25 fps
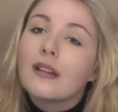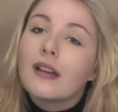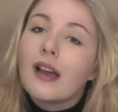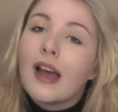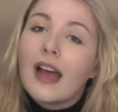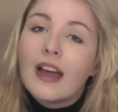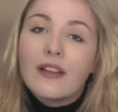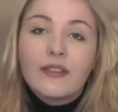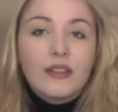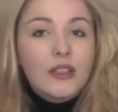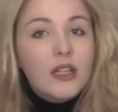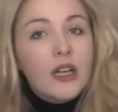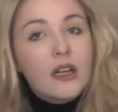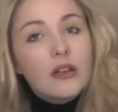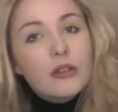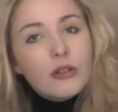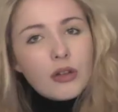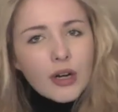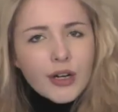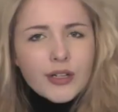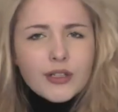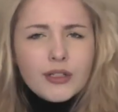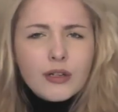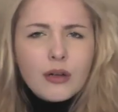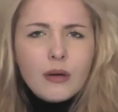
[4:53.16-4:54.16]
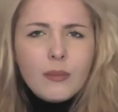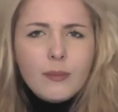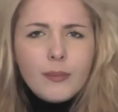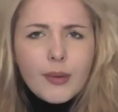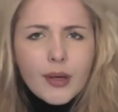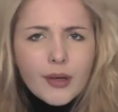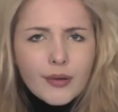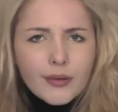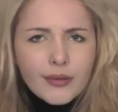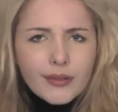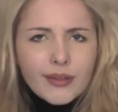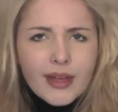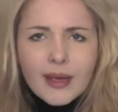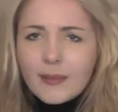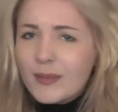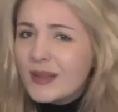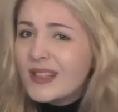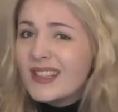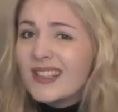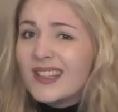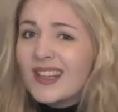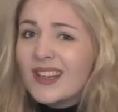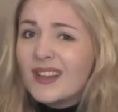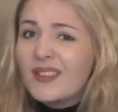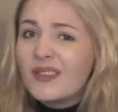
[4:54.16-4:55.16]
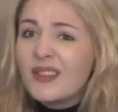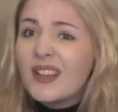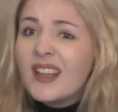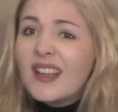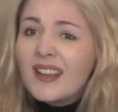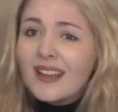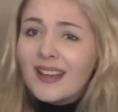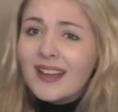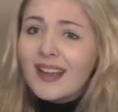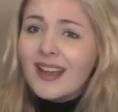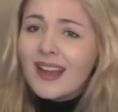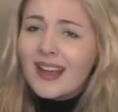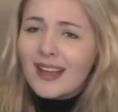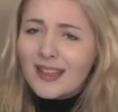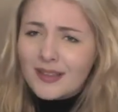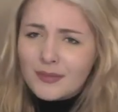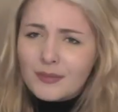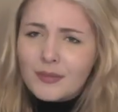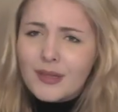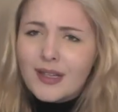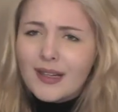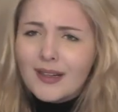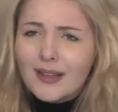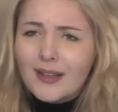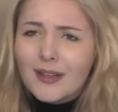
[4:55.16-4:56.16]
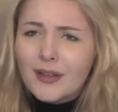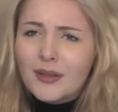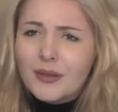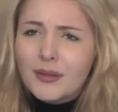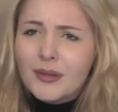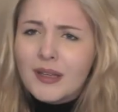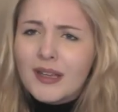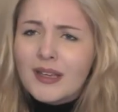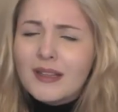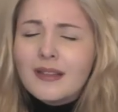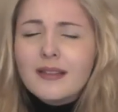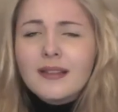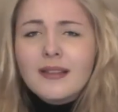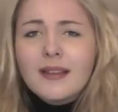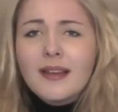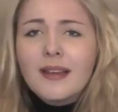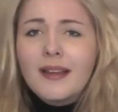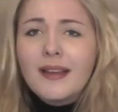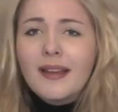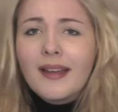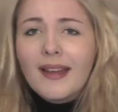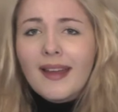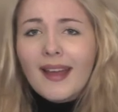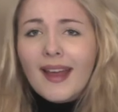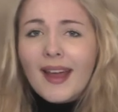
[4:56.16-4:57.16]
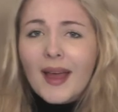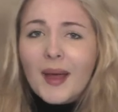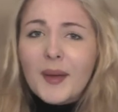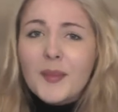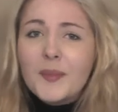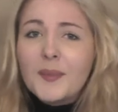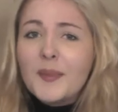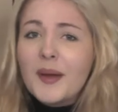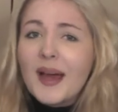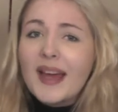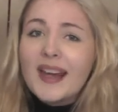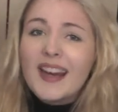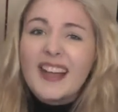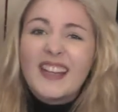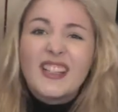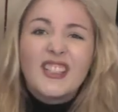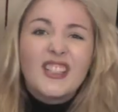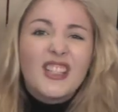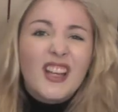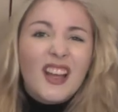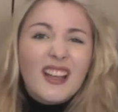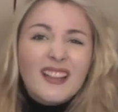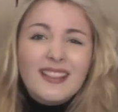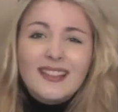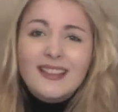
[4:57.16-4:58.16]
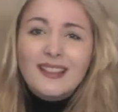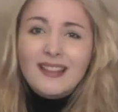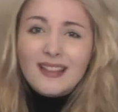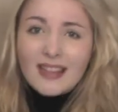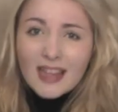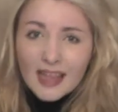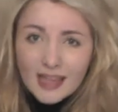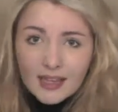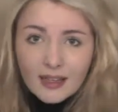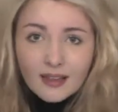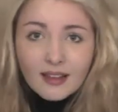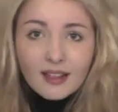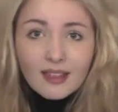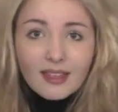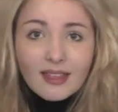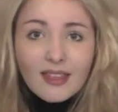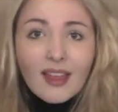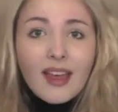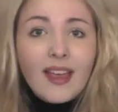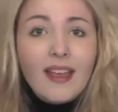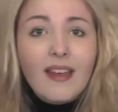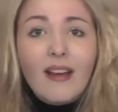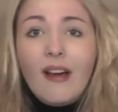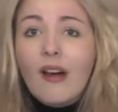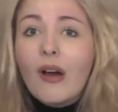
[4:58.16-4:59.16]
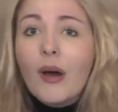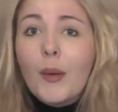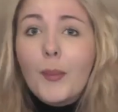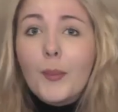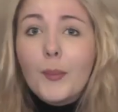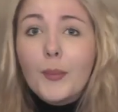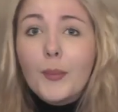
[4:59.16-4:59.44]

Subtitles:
have a girl crush on both Emma Stone and Mila Kunis, and I just think they are